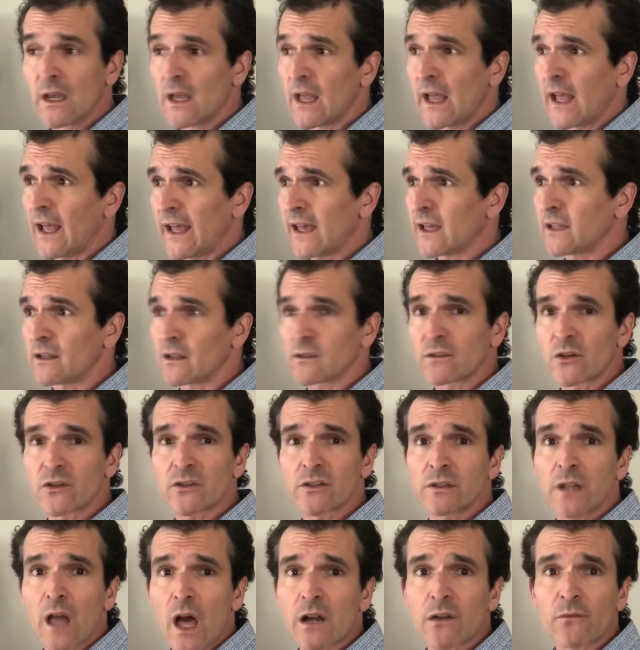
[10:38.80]
And there's a
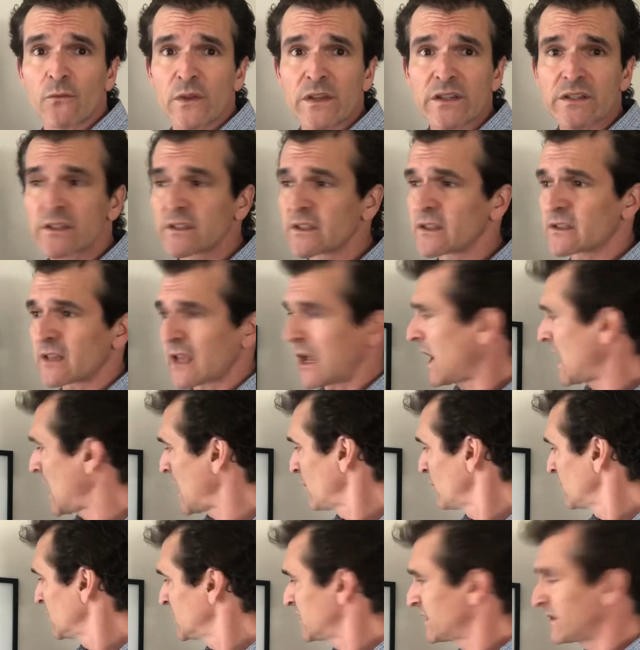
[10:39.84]
lot of reasons I
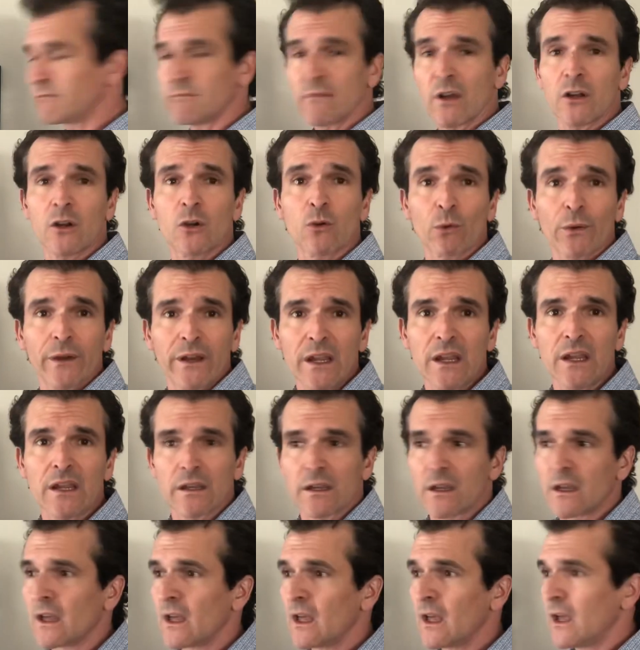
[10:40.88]
would
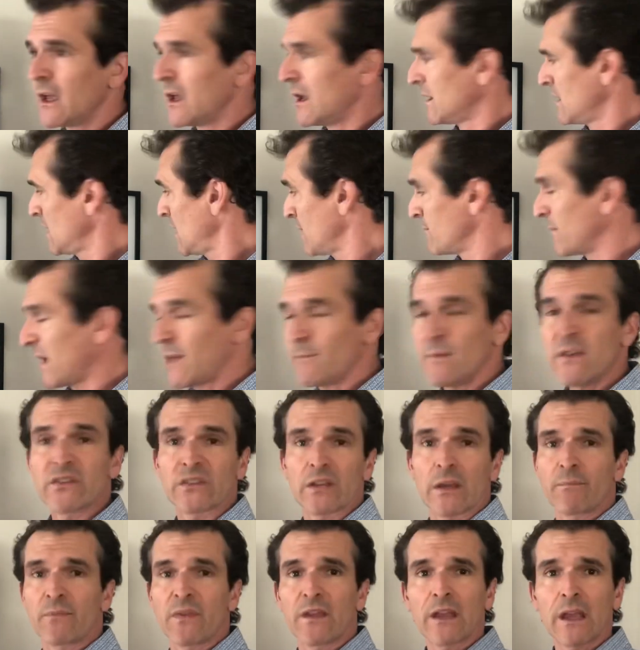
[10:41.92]
agree. It may be
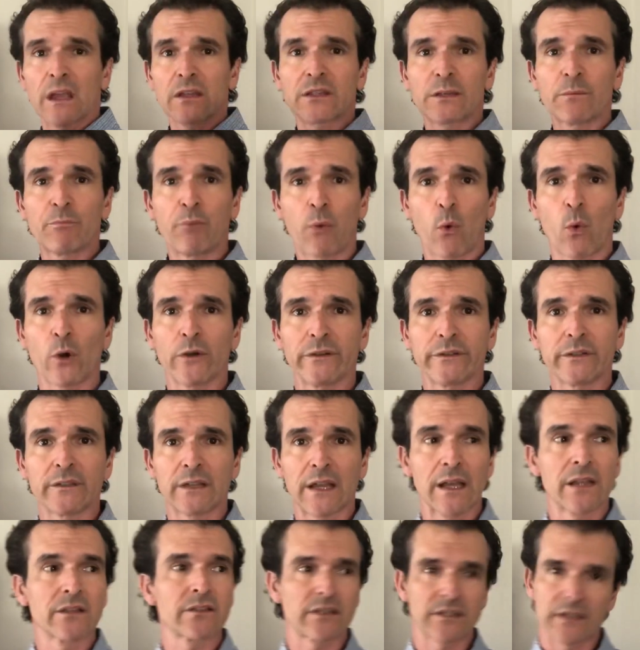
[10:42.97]
something as important
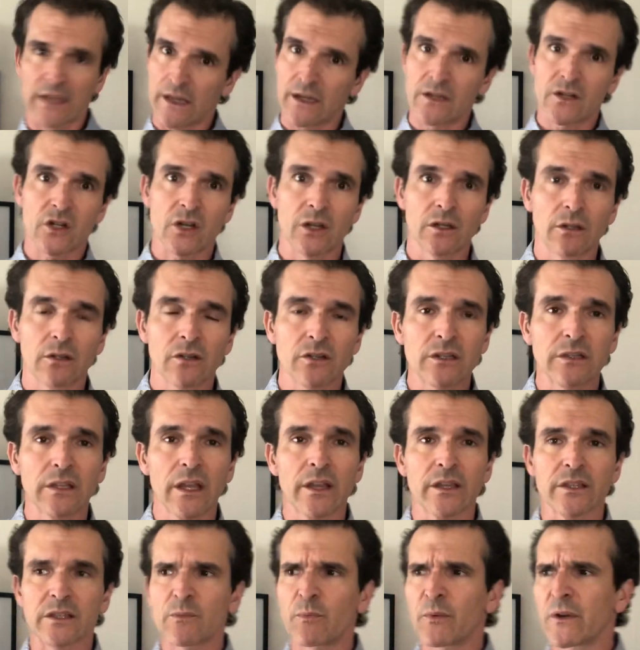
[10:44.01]
as, say, Schindler's
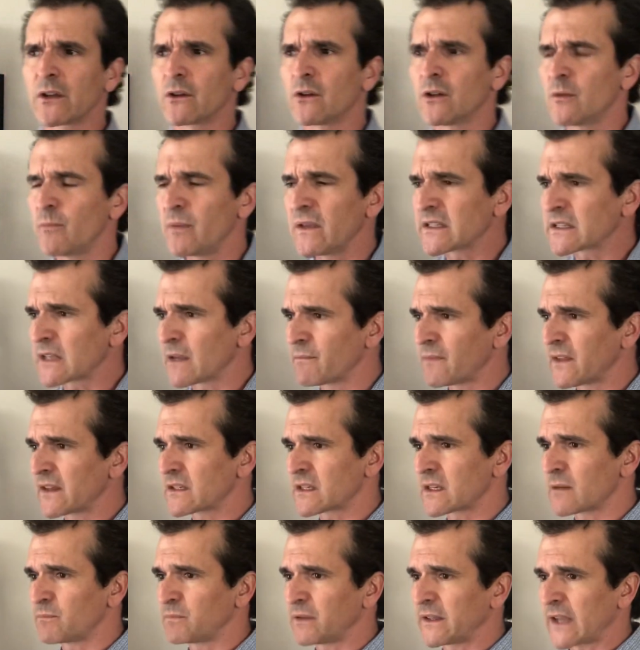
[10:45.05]
List, but it could be something
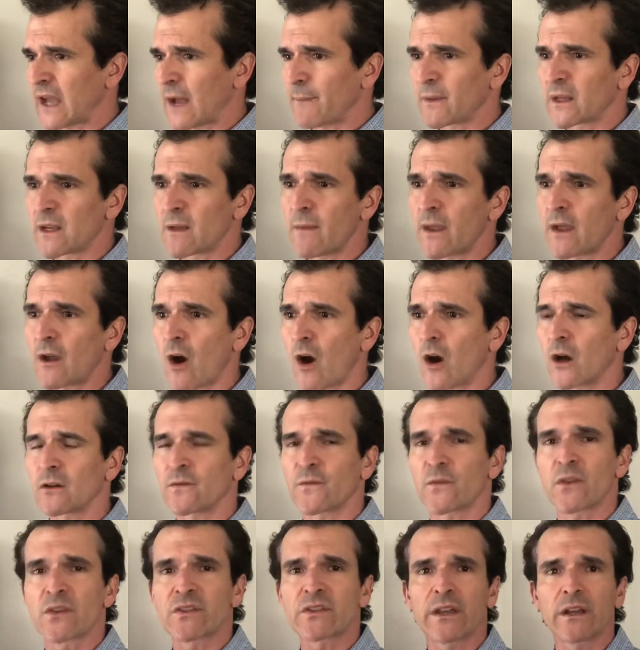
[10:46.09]
simply, I'm going to make art
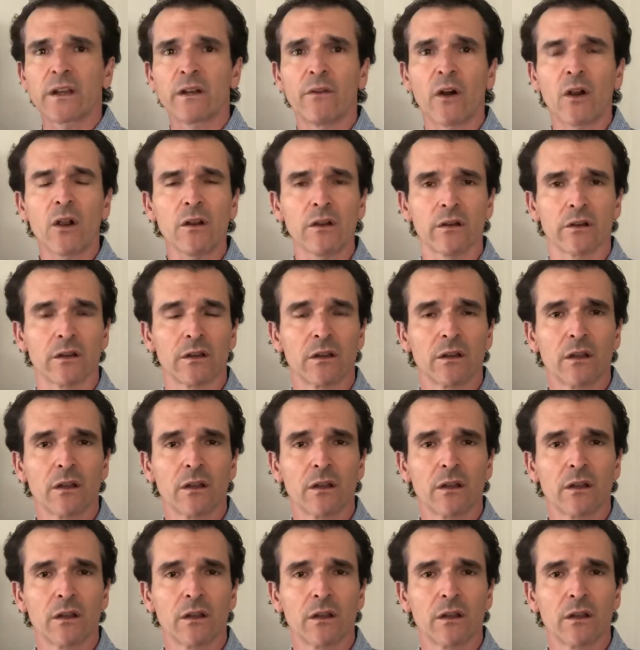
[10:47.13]
for the sake of art.